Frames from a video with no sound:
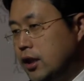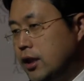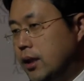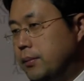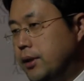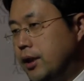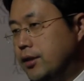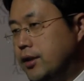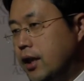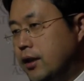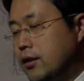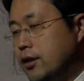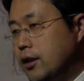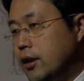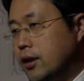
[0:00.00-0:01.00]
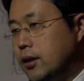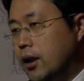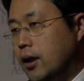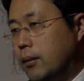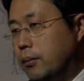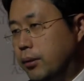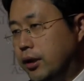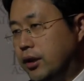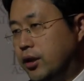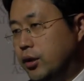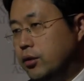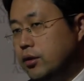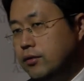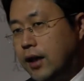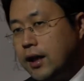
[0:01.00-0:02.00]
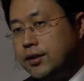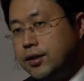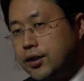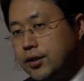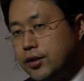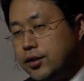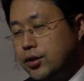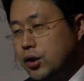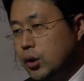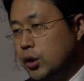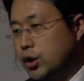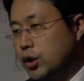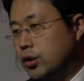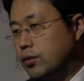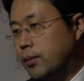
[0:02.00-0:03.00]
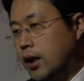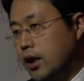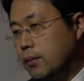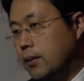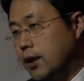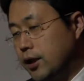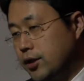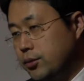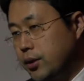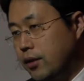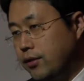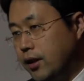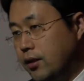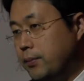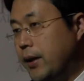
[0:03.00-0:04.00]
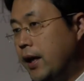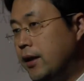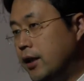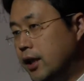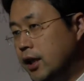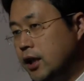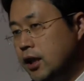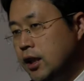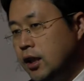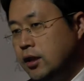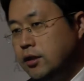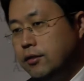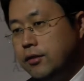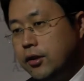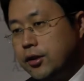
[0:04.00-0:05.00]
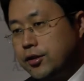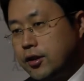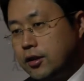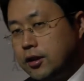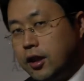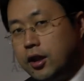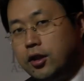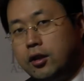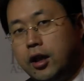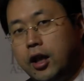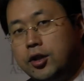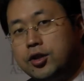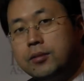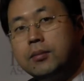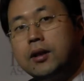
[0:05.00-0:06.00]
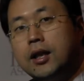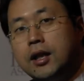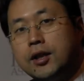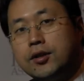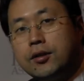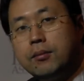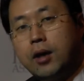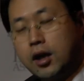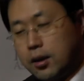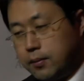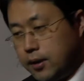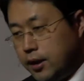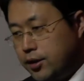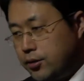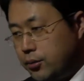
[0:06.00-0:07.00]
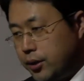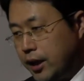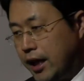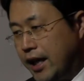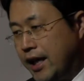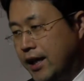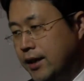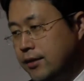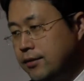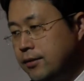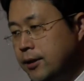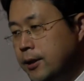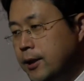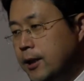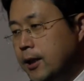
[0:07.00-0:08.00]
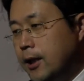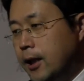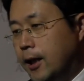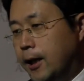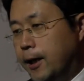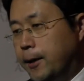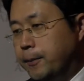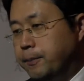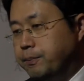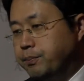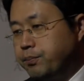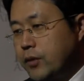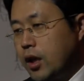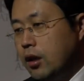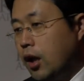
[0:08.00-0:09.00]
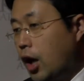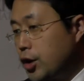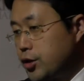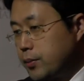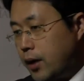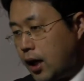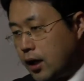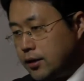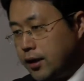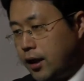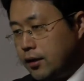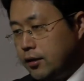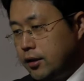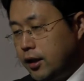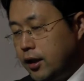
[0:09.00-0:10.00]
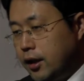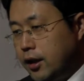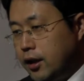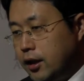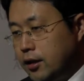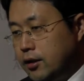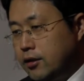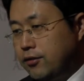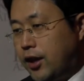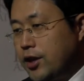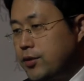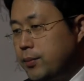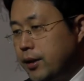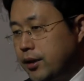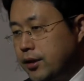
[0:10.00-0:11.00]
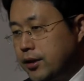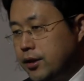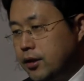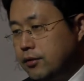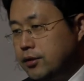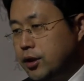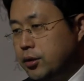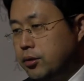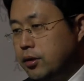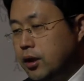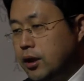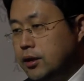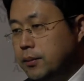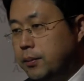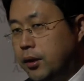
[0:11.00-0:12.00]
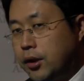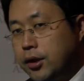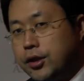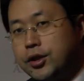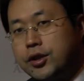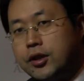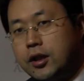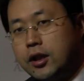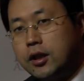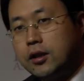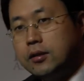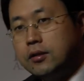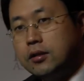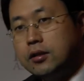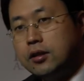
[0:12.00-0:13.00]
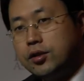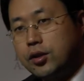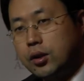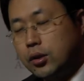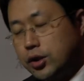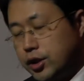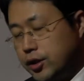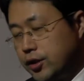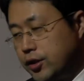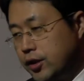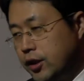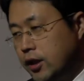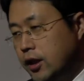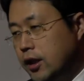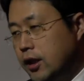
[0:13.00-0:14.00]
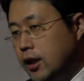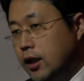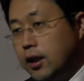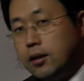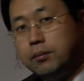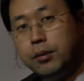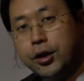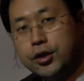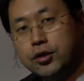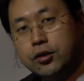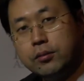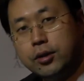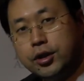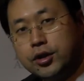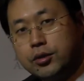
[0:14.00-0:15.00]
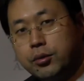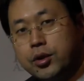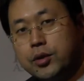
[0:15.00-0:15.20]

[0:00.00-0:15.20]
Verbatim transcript: companies that uh, uh, bring new devices and solutions to the marketplace. We have Independa mm -hmm. that focuses on the aging place marketplace. We have um, mark that a, a, device maker of the, uh, the PERS uh, solutions, uh, personal emergency